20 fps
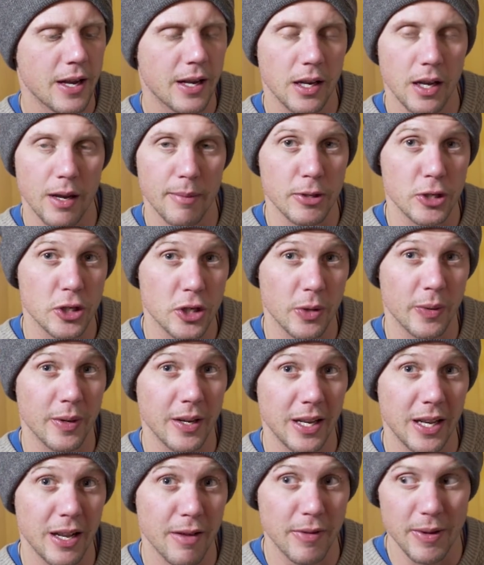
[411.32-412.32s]
climbing shoe, and
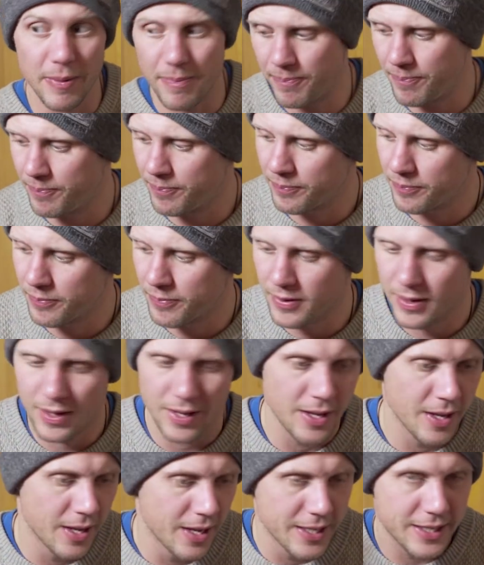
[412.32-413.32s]
I love it.
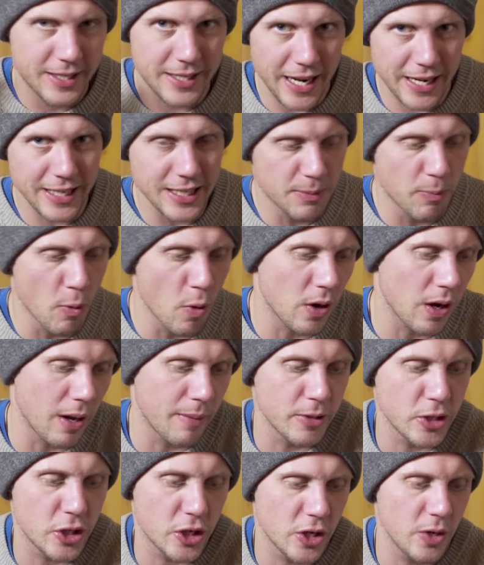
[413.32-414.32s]
Second sport
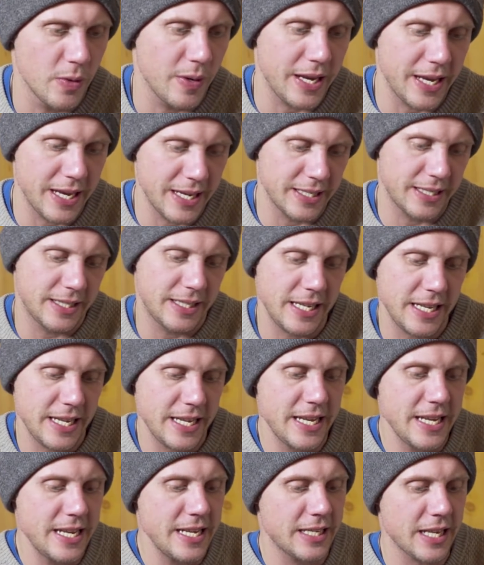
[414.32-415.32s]
climbing shoe is
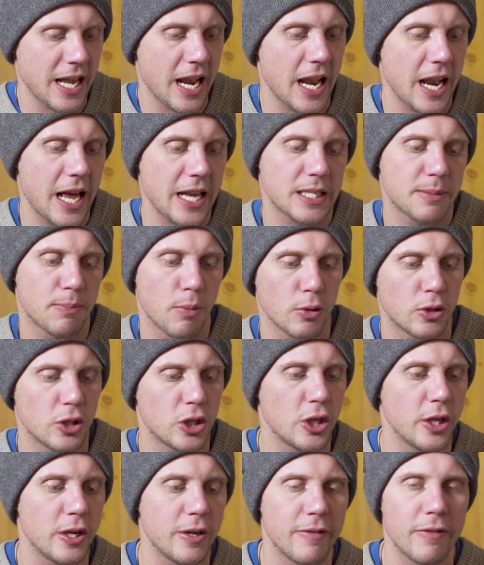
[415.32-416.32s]
these La
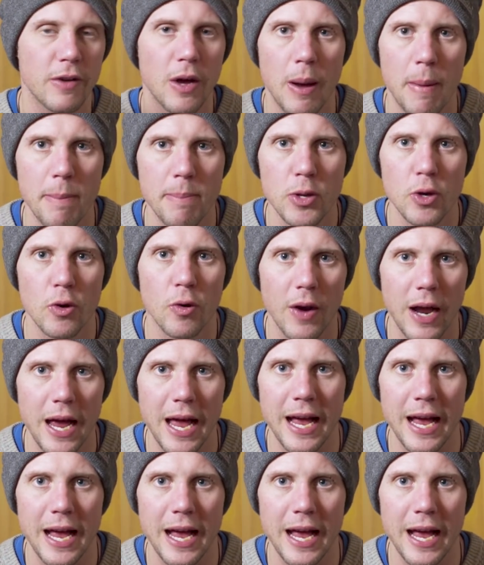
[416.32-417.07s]
Sportiva Mura